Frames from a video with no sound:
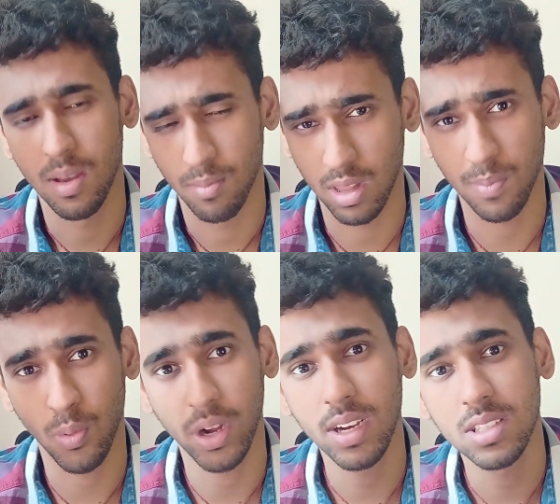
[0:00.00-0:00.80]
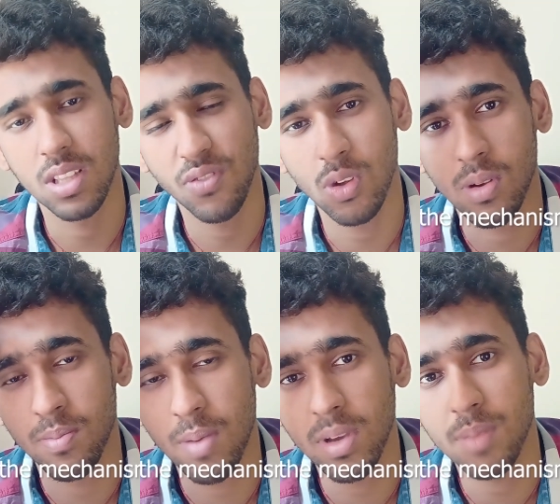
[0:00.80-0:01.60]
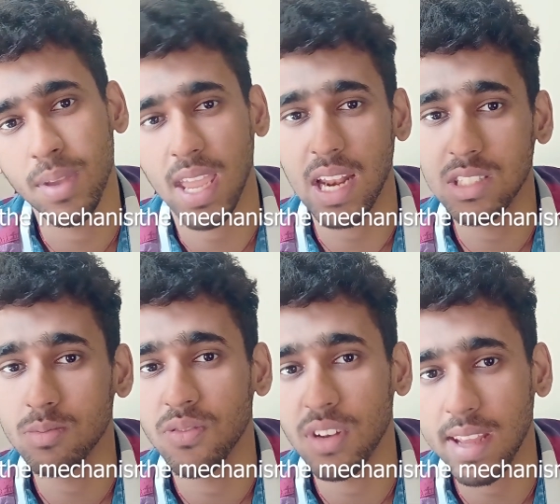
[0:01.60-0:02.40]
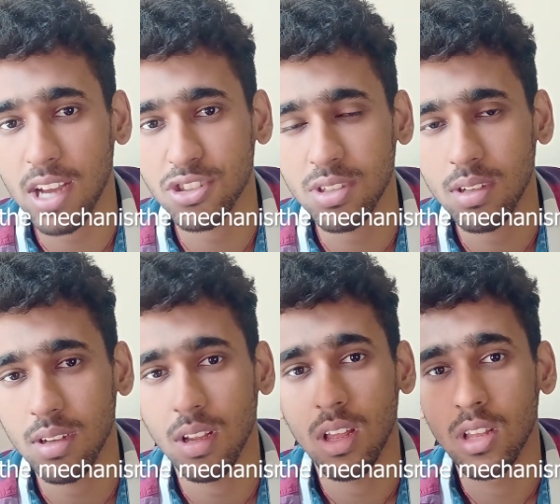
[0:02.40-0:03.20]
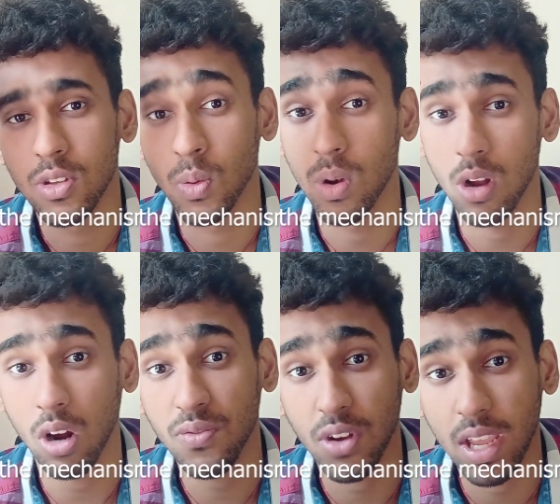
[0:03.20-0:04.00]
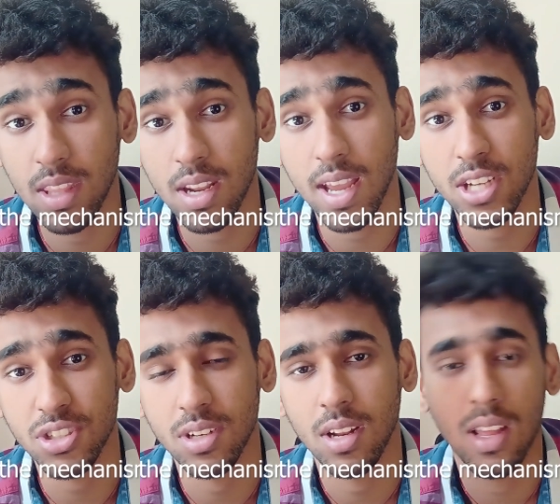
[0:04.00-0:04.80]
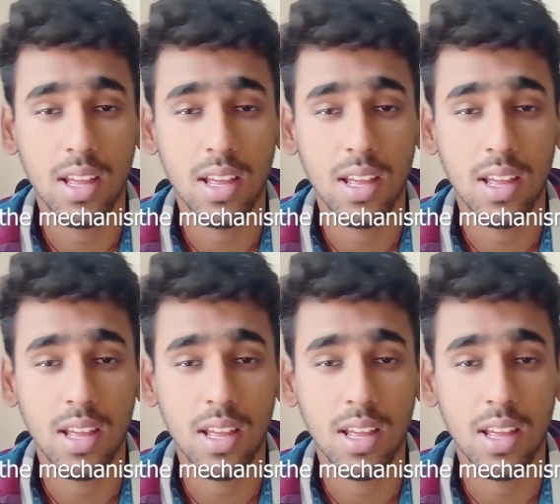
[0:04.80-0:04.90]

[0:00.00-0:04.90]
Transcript: But the point is, if you remember the mechanism of a reaction, you will not forget the reaction.